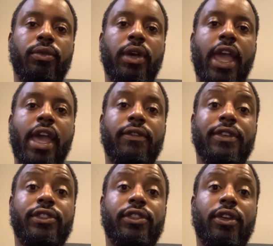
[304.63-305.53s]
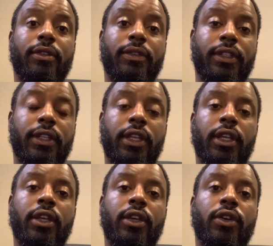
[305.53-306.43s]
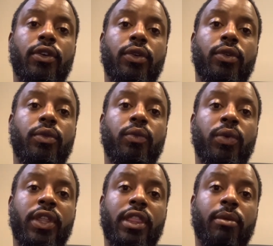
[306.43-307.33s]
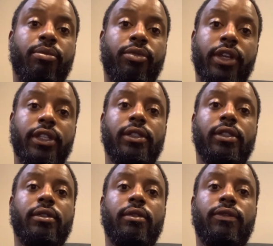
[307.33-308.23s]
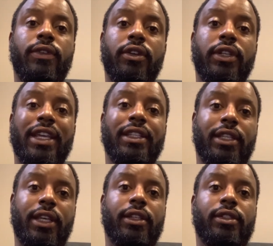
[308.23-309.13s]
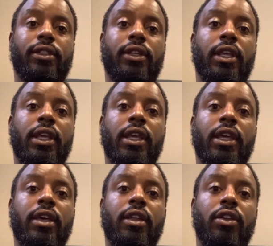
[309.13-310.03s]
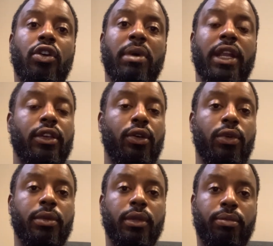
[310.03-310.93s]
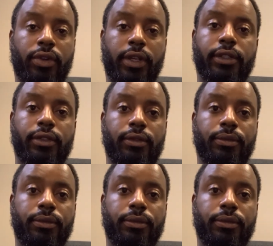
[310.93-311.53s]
would have a servant who, when the prince failed a test, nobody could whip the prince,